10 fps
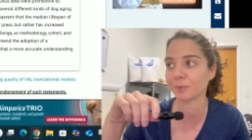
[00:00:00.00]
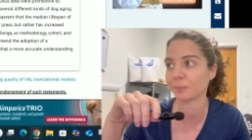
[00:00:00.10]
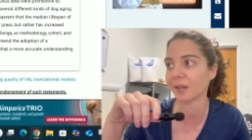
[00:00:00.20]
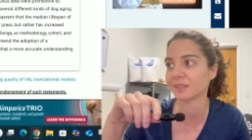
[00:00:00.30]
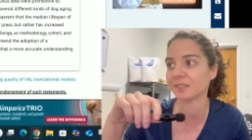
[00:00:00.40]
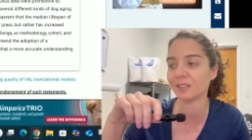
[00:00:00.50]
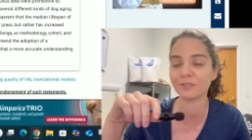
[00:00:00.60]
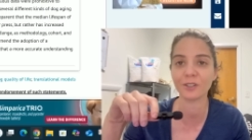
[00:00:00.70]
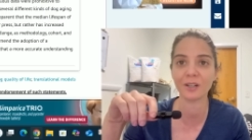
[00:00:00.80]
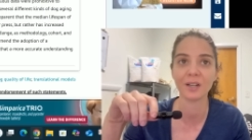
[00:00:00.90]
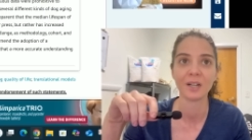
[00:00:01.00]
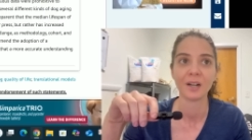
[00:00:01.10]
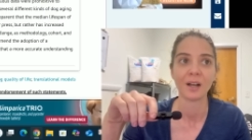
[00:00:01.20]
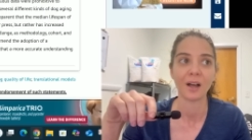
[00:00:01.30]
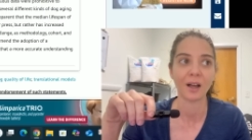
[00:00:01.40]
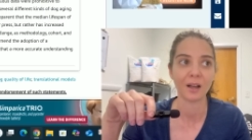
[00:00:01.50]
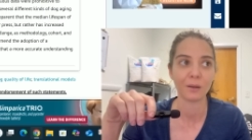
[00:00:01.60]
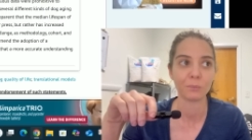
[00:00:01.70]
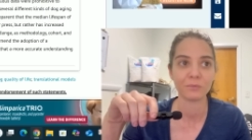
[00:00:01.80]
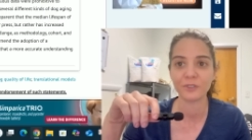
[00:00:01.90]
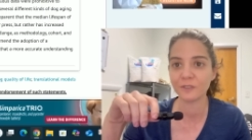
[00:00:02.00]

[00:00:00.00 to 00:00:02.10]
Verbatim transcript: I've been practicing for um,